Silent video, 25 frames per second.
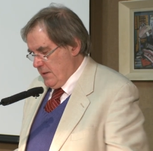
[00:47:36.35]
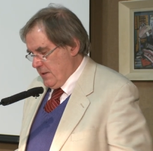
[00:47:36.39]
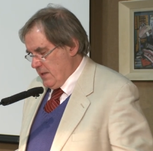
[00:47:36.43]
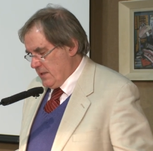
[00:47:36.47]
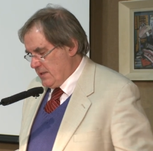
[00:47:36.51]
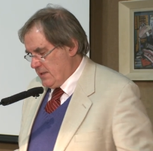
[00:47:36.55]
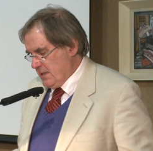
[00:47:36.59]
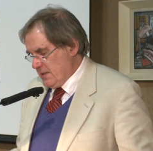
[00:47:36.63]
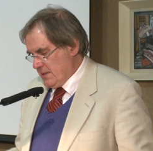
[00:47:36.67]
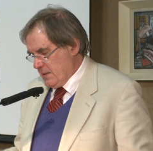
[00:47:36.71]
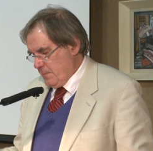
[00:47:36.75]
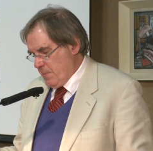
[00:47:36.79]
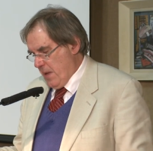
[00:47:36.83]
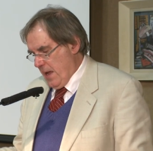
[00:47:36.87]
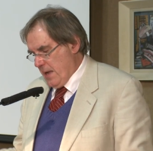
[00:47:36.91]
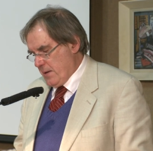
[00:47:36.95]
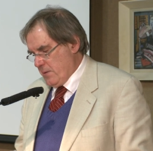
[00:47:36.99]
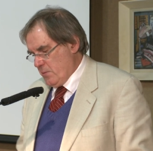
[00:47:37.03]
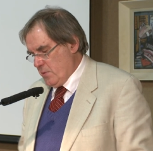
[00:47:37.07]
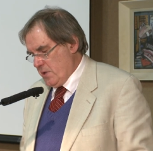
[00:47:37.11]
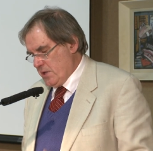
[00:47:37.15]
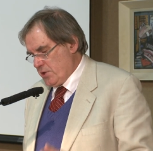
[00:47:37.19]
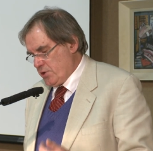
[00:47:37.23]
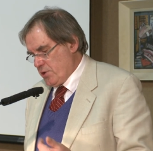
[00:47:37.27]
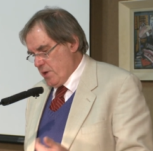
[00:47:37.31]
This is the
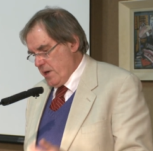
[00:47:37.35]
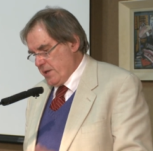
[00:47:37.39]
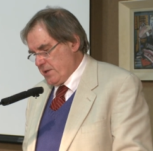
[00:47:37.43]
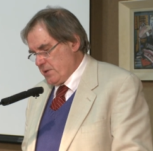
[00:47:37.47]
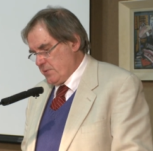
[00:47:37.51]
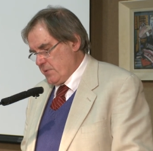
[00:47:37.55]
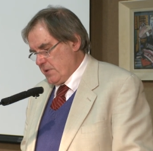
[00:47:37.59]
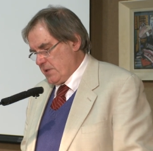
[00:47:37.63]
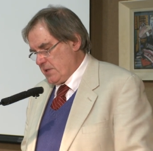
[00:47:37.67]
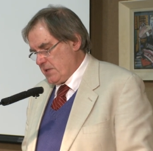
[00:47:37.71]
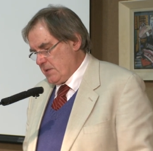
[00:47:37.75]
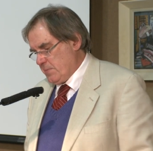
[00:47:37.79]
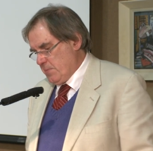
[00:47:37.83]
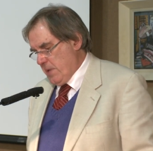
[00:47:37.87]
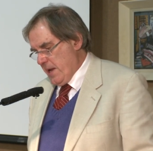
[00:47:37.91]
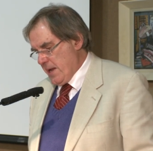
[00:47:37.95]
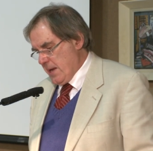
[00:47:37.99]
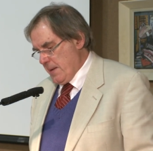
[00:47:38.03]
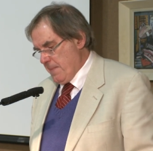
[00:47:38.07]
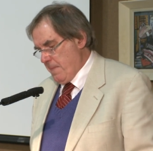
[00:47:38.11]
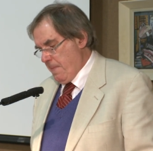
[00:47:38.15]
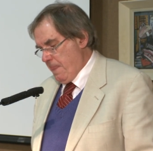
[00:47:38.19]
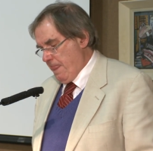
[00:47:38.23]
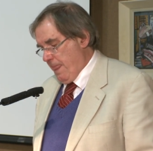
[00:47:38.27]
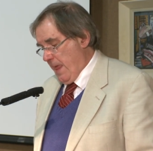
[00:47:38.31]
pattern we're trying to
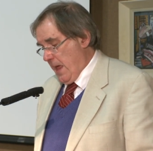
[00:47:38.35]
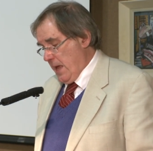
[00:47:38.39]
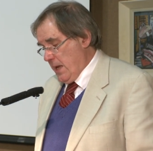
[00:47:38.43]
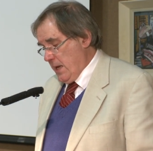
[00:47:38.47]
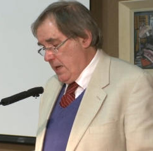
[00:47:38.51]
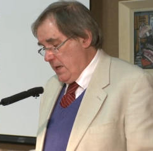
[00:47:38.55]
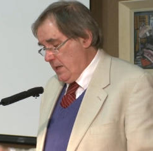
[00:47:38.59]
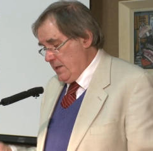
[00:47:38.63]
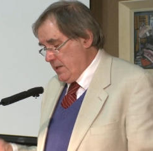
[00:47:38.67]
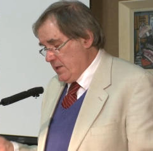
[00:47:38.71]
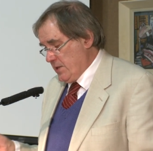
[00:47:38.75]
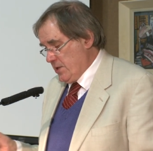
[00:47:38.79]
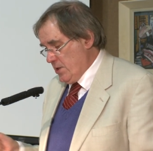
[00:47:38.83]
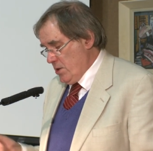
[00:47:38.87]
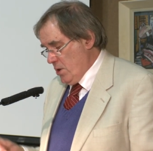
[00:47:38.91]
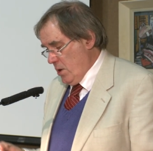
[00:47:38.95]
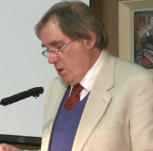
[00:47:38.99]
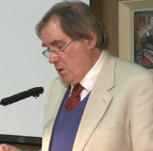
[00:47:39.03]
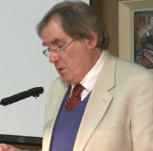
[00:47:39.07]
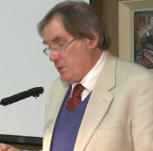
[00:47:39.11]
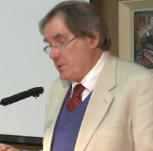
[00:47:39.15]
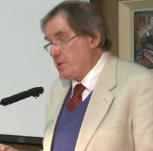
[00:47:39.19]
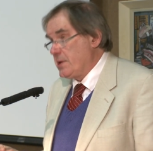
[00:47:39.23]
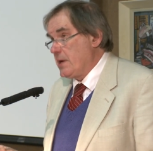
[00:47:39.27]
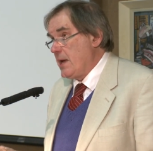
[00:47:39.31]
explain. It is
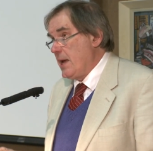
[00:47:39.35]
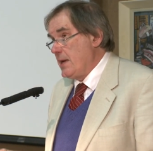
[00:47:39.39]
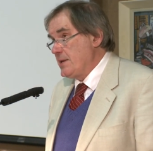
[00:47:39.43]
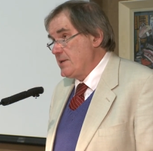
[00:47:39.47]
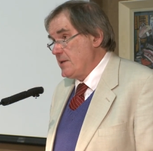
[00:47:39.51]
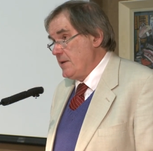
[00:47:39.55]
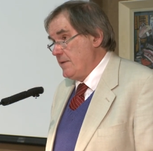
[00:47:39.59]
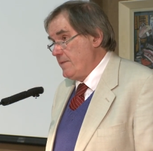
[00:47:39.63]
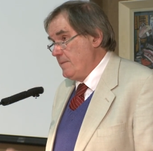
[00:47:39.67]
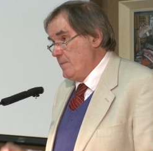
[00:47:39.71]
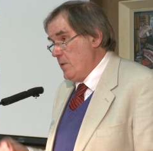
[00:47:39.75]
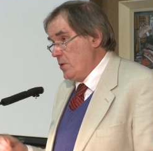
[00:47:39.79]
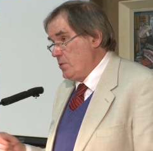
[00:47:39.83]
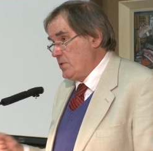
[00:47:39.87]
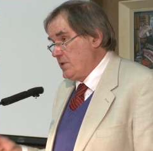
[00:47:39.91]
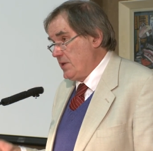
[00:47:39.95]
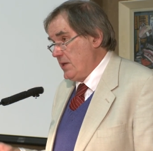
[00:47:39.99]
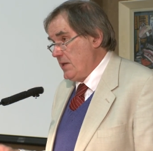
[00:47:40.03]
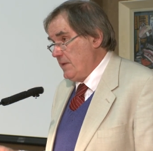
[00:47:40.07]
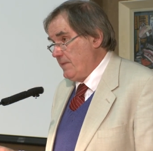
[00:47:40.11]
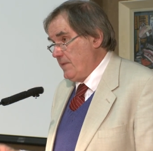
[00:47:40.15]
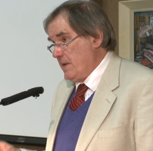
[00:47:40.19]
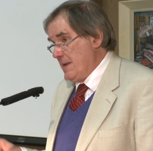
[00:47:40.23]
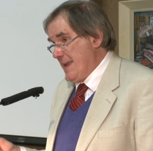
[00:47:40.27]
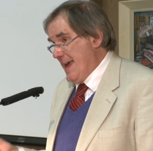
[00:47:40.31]
not as if
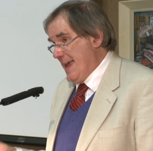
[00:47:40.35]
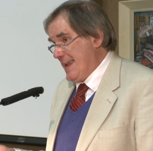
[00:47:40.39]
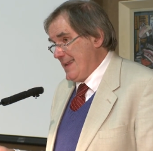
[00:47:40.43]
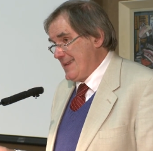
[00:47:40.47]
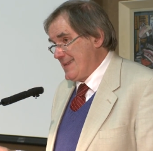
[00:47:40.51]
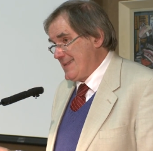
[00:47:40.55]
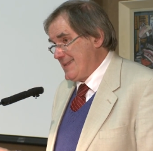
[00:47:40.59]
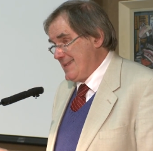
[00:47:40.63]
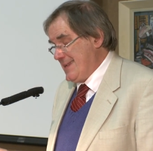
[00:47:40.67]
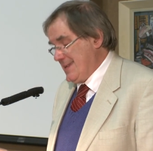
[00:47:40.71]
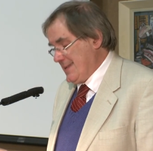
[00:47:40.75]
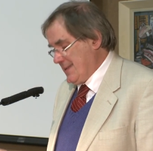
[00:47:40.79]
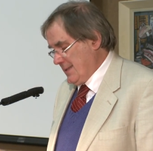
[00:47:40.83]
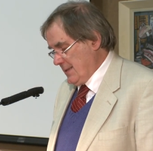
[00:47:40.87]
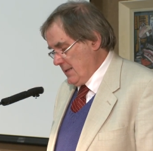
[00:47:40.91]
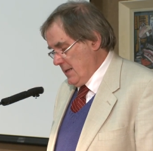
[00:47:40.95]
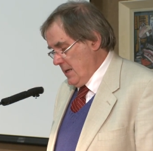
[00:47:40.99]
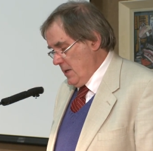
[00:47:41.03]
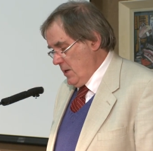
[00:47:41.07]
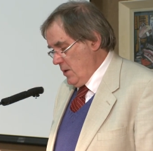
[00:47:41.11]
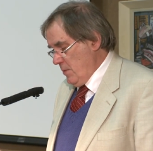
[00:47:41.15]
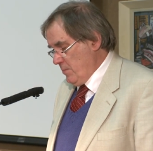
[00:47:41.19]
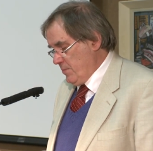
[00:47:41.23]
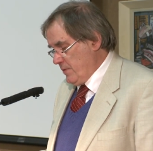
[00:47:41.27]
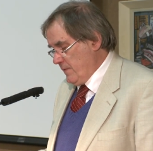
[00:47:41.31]
motif analysis
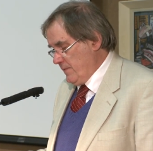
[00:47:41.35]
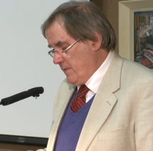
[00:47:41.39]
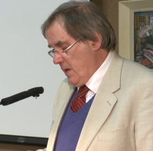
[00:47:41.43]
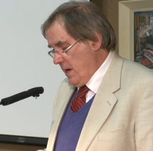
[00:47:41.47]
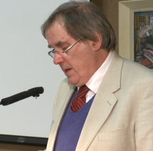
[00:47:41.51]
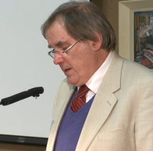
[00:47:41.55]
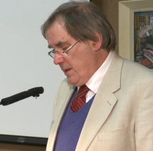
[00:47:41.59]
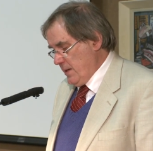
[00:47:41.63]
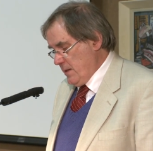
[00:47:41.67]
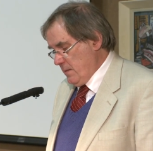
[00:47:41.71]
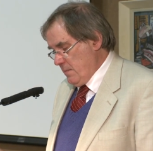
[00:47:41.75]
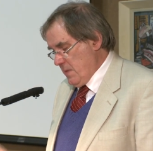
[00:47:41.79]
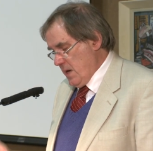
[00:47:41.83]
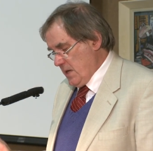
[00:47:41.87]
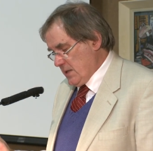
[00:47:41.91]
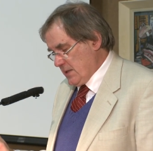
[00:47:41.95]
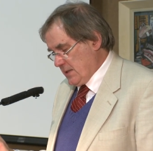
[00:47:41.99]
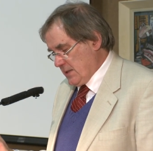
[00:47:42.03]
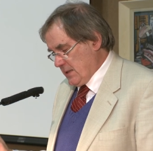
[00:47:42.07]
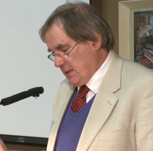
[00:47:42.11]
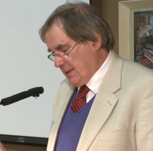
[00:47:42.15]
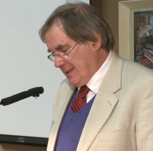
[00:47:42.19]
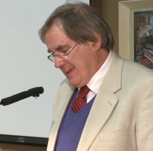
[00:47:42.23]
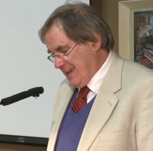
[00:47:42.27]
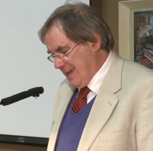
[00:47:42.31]
provided a
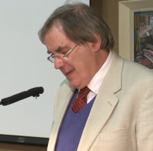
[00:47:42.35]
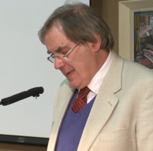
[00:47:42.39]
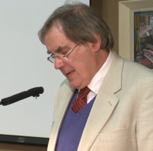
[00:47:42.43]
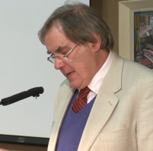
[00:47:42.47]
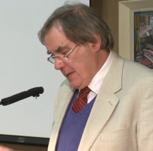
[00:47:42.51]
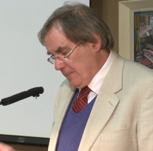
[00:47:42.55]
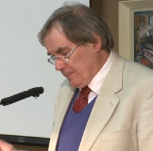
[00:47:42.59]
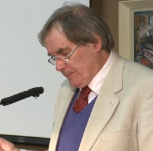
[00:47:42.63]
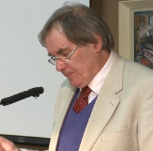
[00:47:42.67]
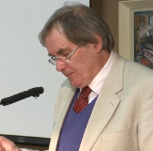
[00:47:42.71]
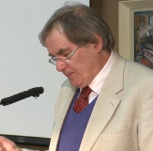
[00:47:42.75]
master key.